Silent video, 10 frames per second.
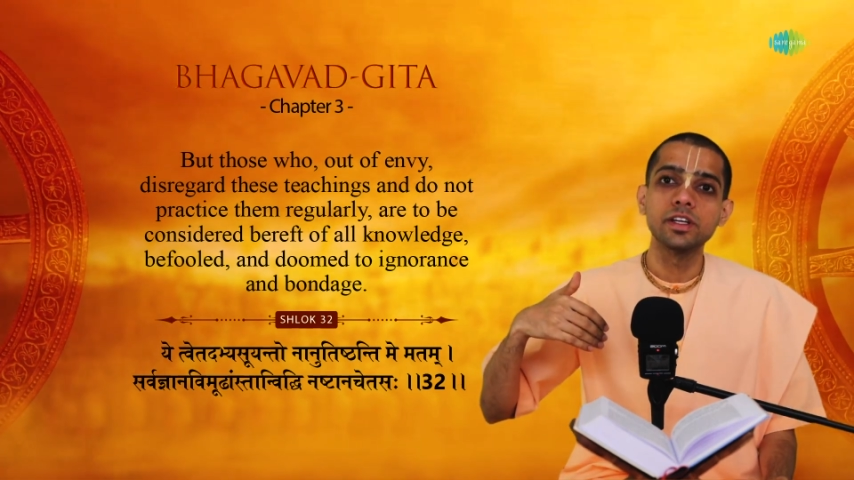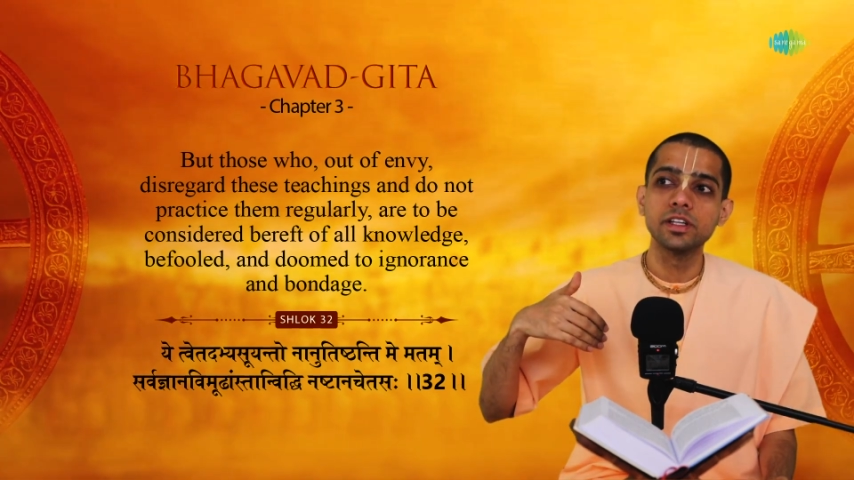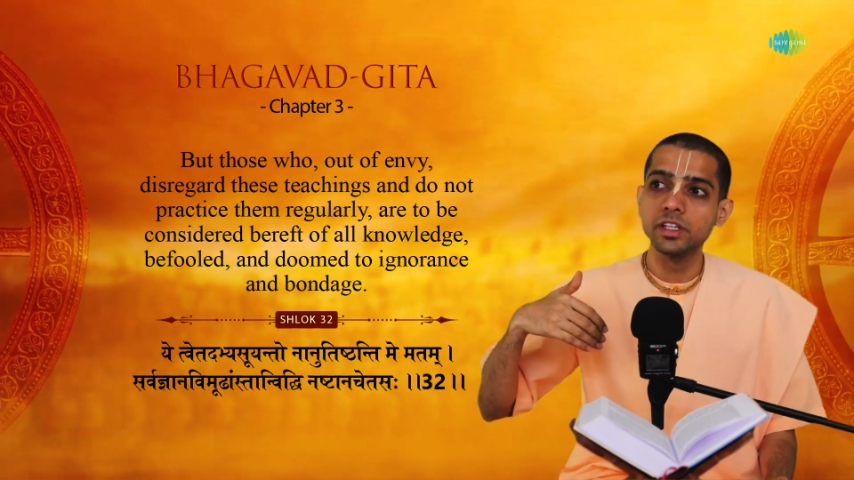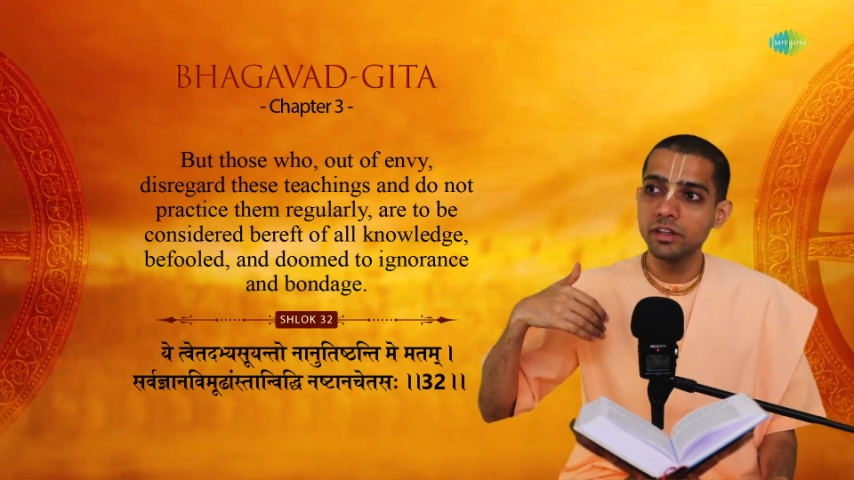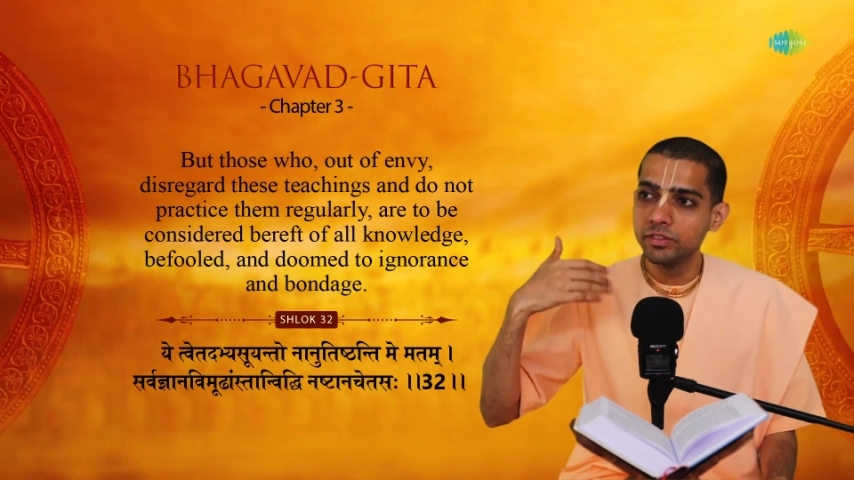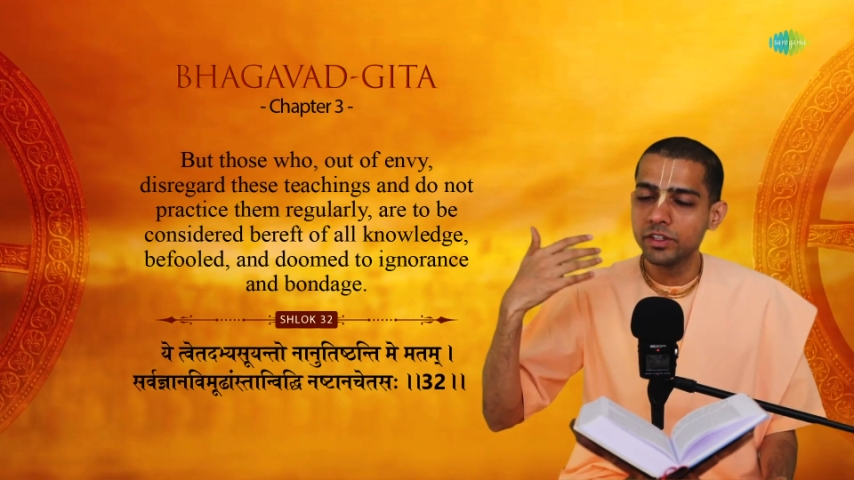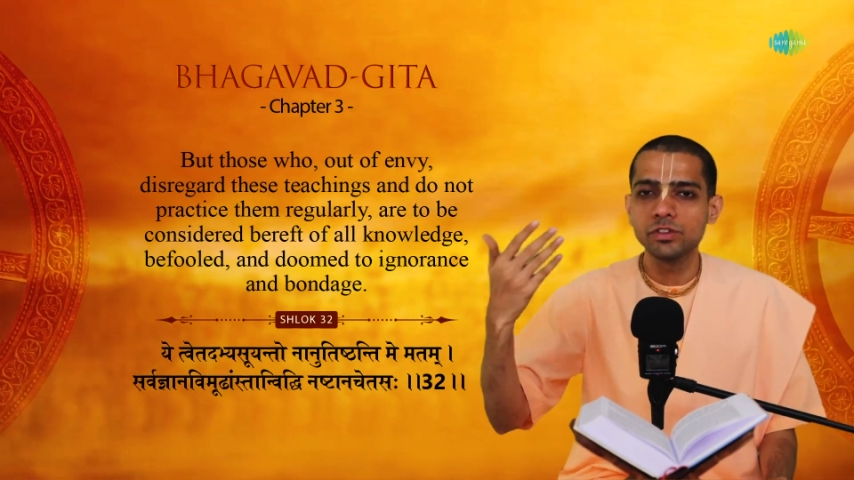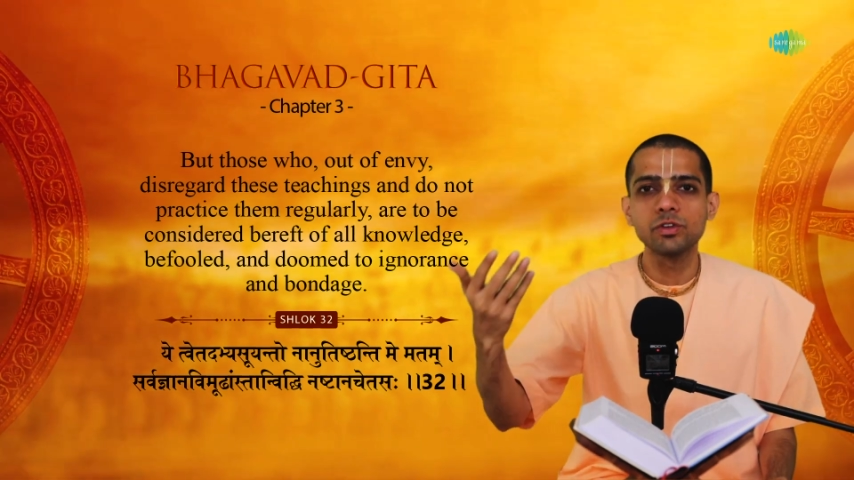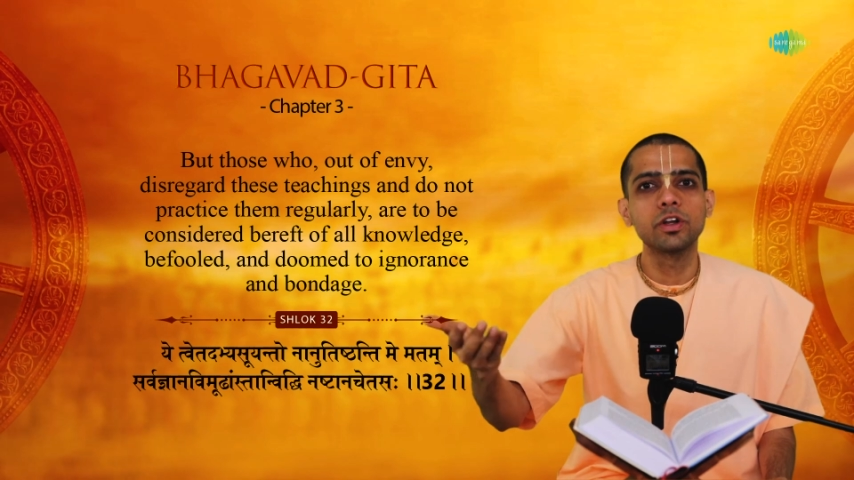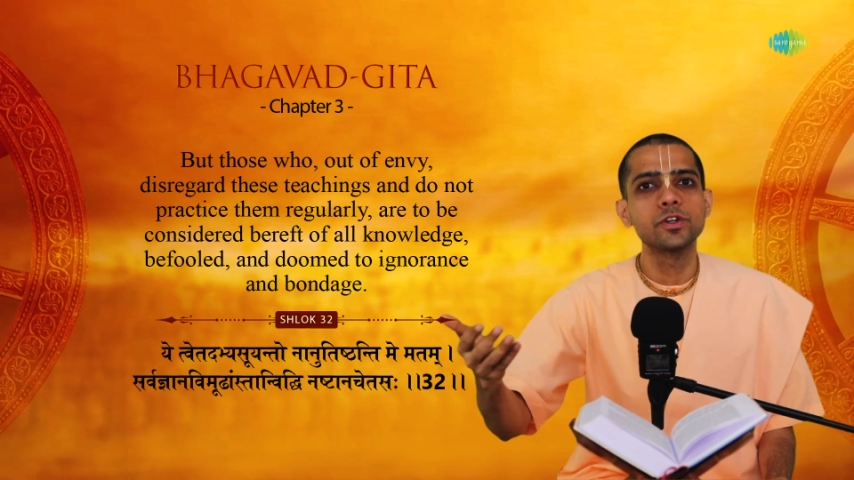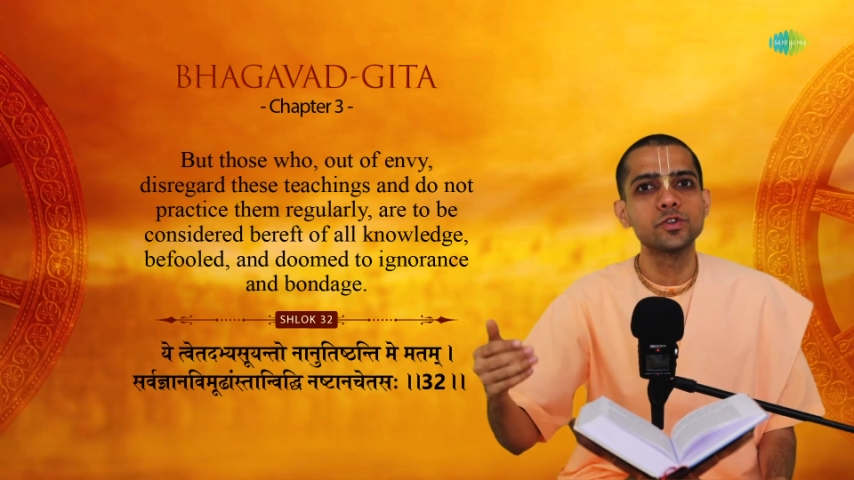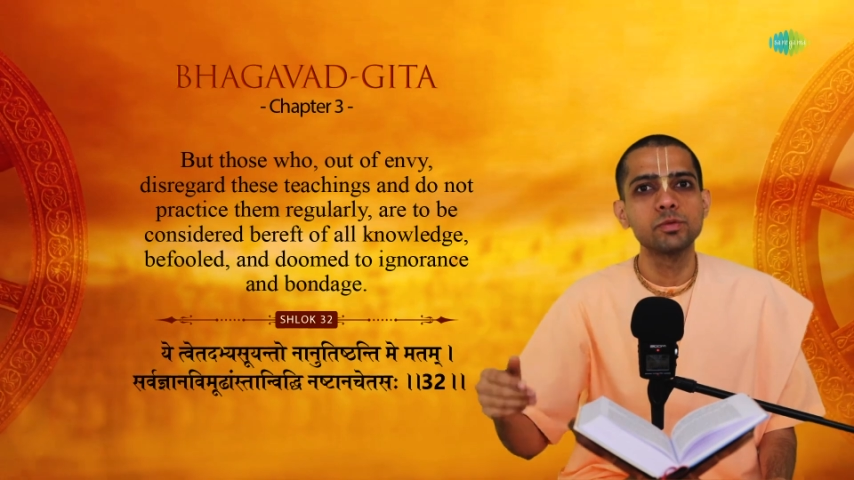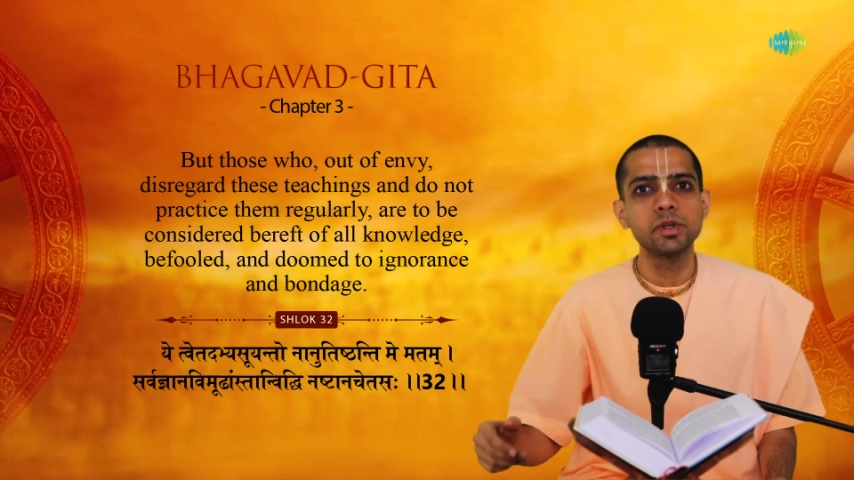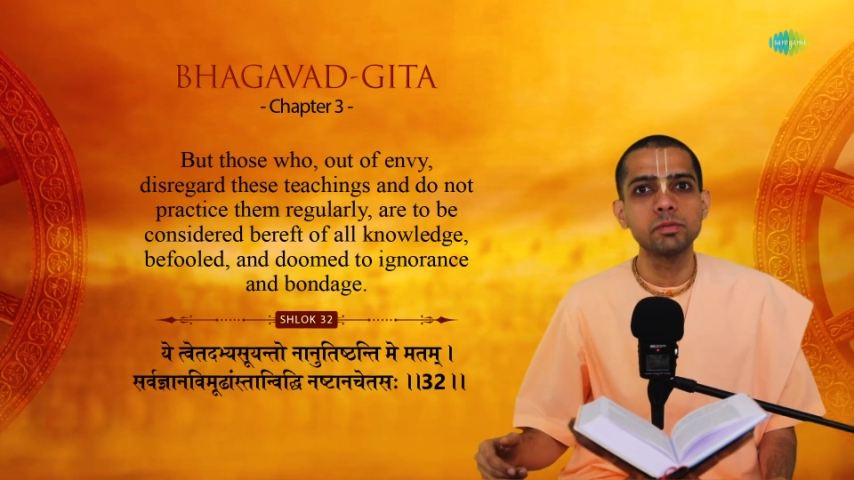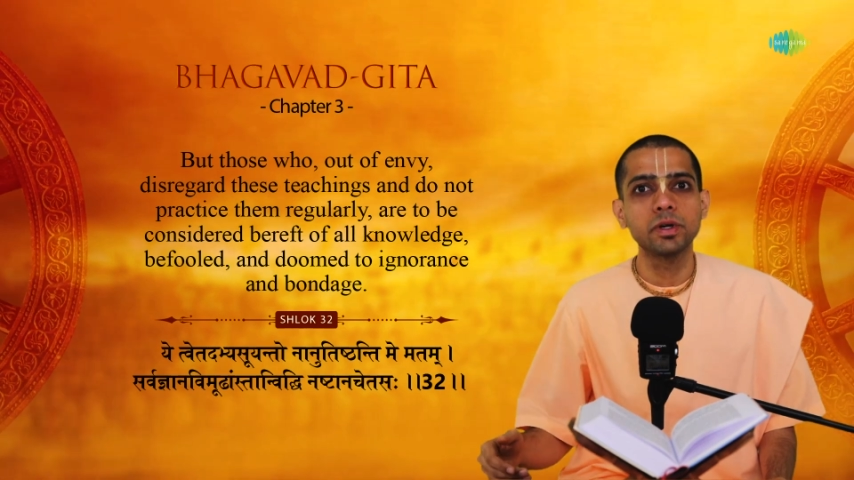give this knowledge to
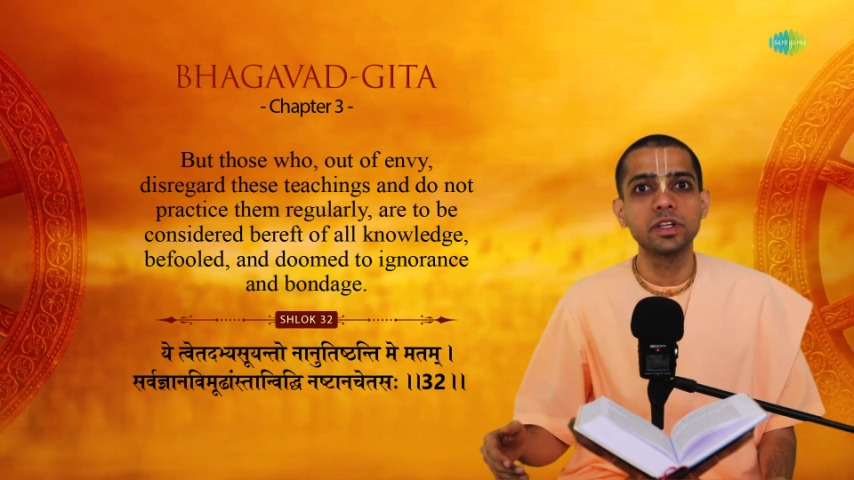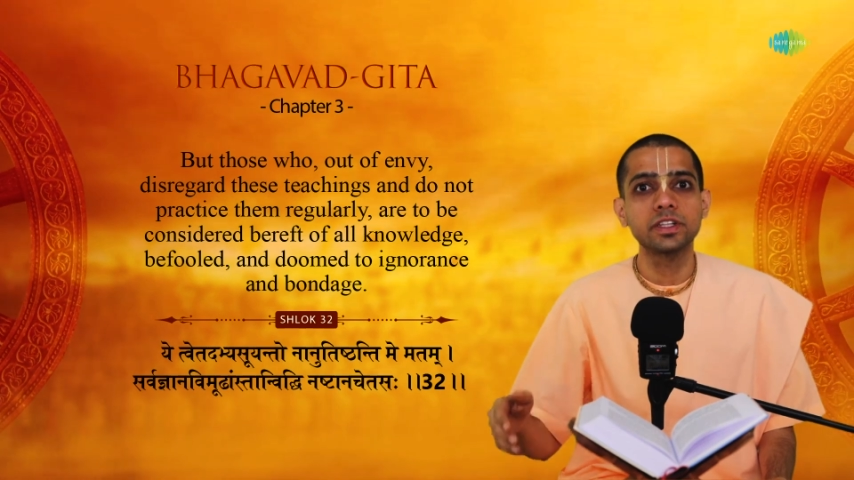people,